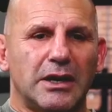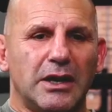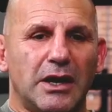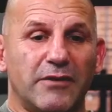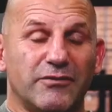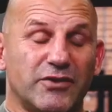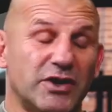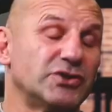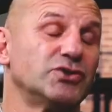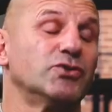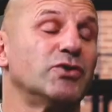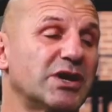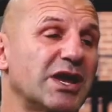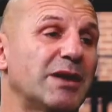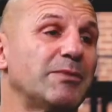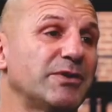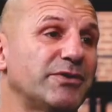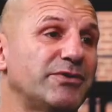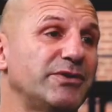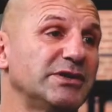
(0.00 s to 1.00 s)
I've got to do a
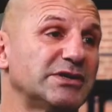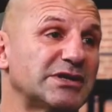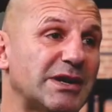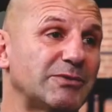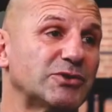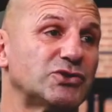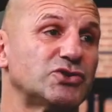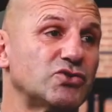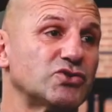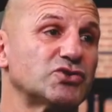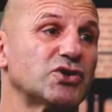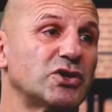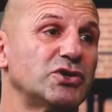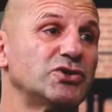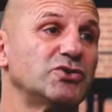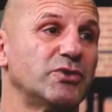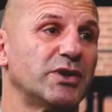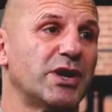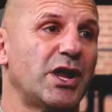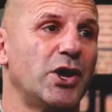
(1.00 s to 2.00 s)
couple of chores I've got to
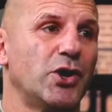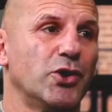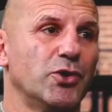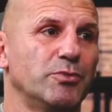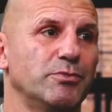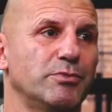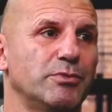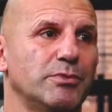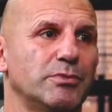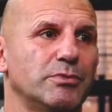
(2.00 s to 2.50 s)
do at home.